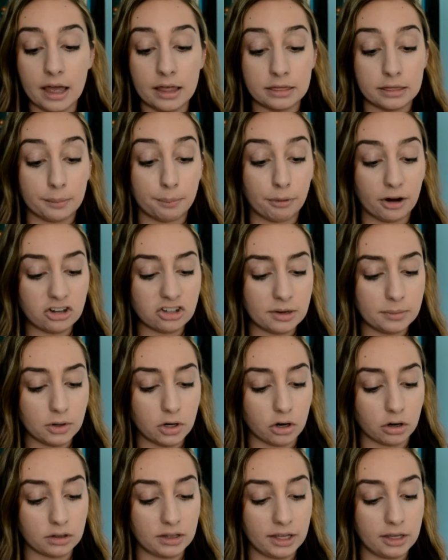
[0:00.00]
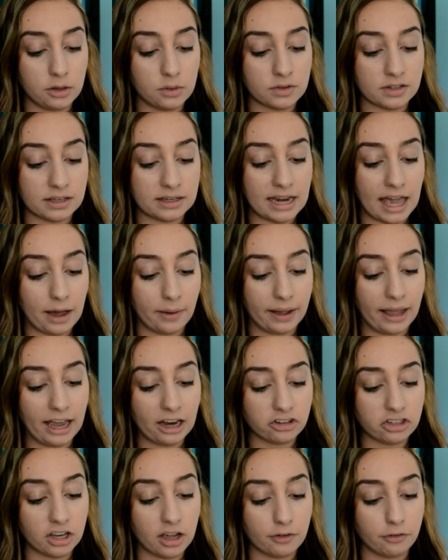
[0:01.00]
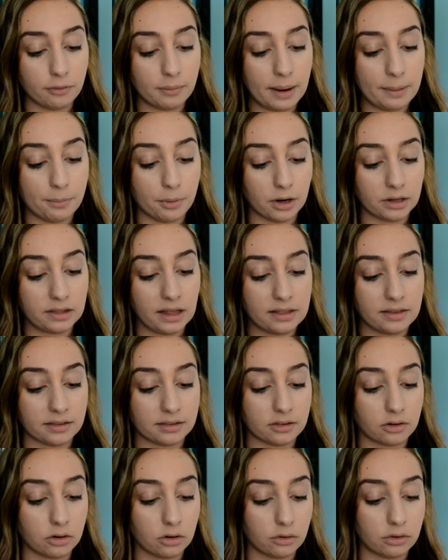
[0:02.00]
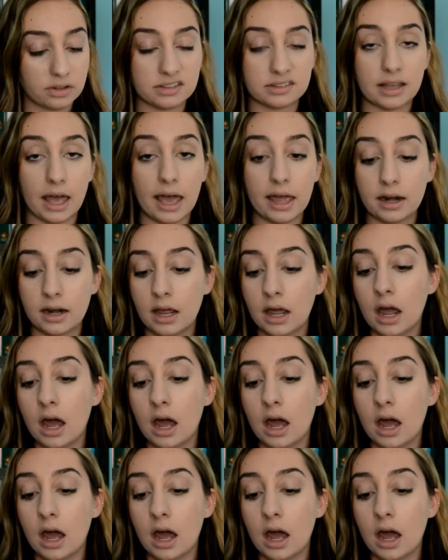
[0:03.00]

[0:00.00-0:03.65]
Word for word: The brush I'm currently using now, I actually got for my birthday in this little set.